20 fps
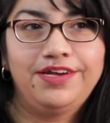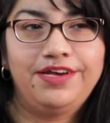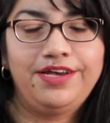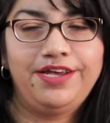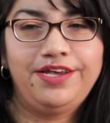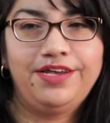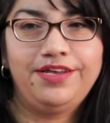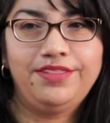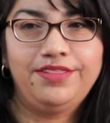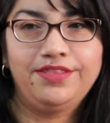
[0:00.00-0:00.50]

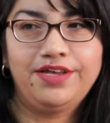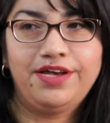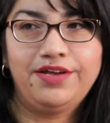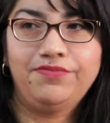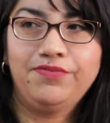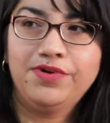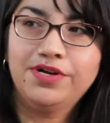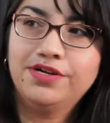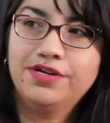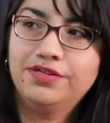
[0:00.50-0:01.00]
I thought,
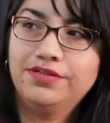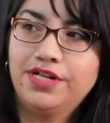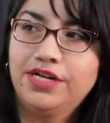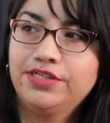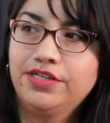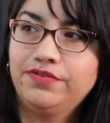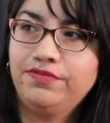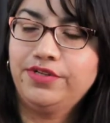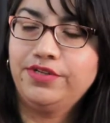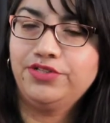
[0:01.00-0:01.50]
well, I'll
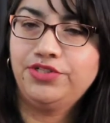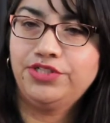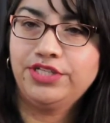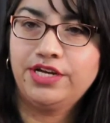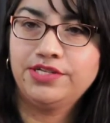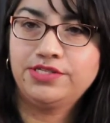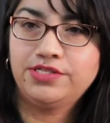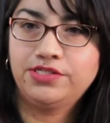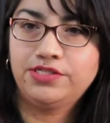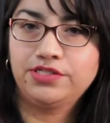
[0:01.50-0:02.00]
give it a
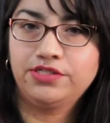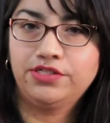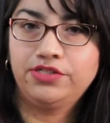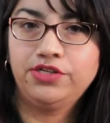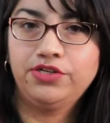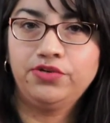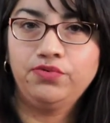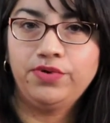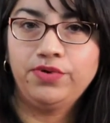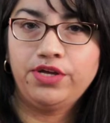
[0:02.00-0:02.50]
chance. It's a
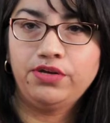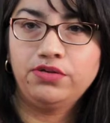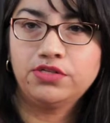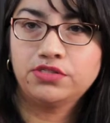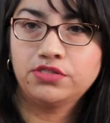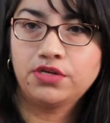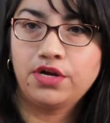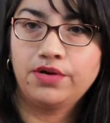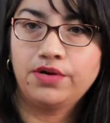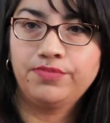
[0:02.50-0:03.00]
good way to
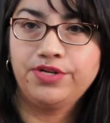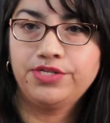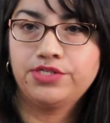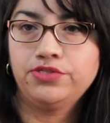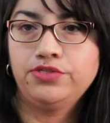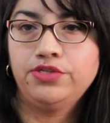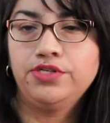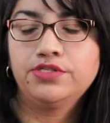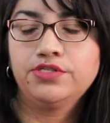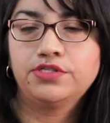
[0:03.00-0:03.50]
start my
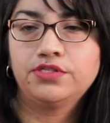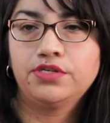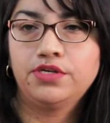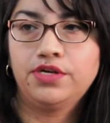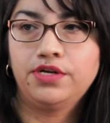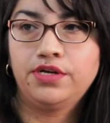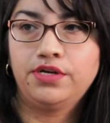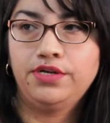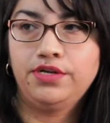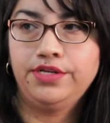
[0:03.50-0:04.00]
students
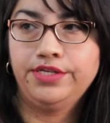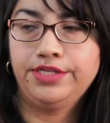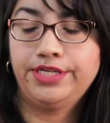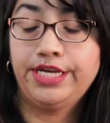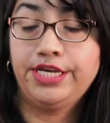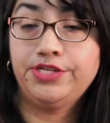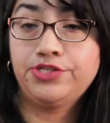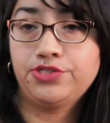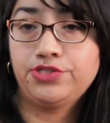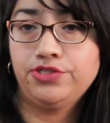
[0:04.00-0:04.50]

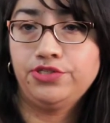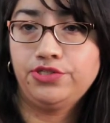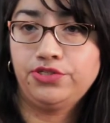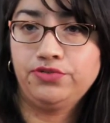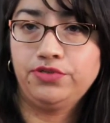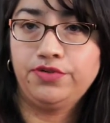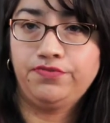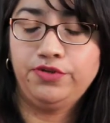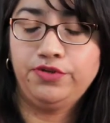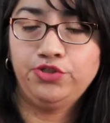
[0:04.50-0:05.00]
engaged
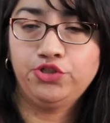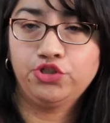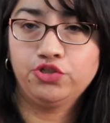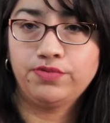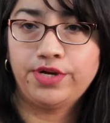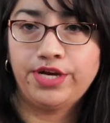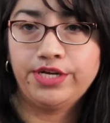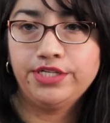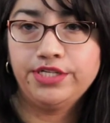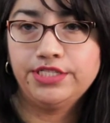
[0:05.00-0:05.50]
into a future
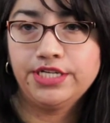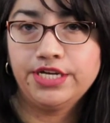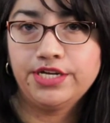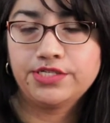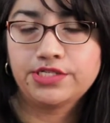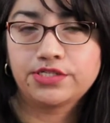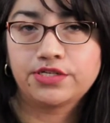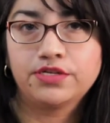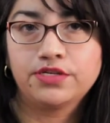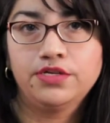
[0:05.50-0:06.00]
writing
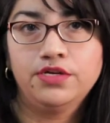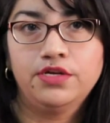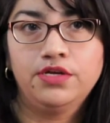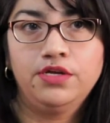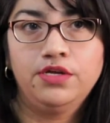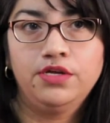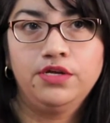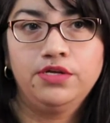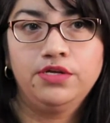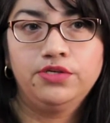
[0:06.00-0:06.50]
task.
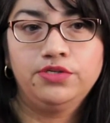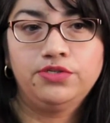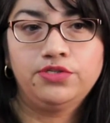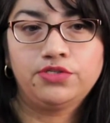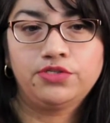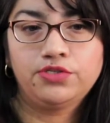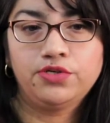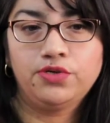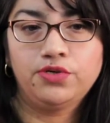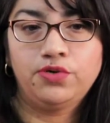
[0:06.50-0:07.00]

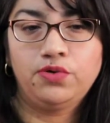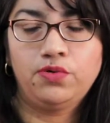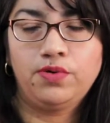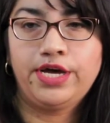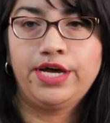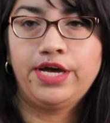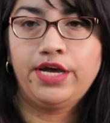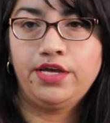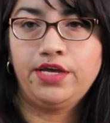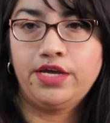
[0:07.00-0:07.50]
So
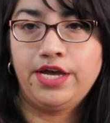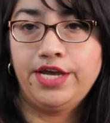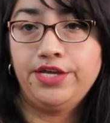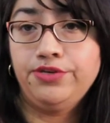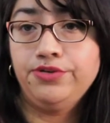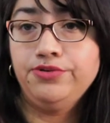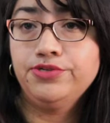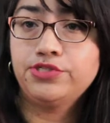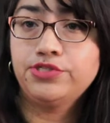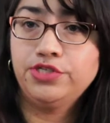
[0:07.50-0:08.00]
I
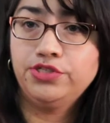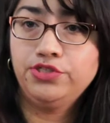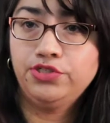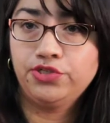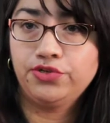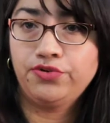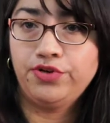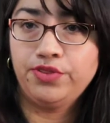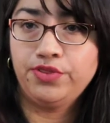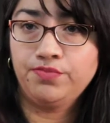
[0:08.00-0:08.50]
used it
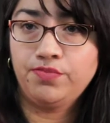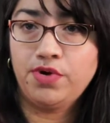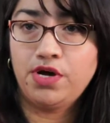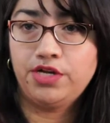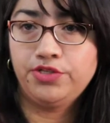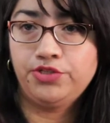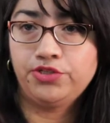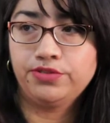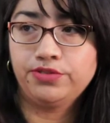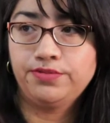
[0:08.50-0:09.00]
during the
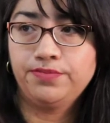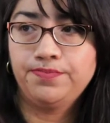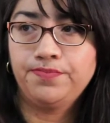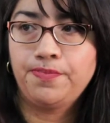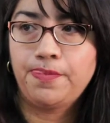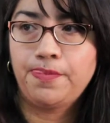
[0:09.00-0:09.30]
module.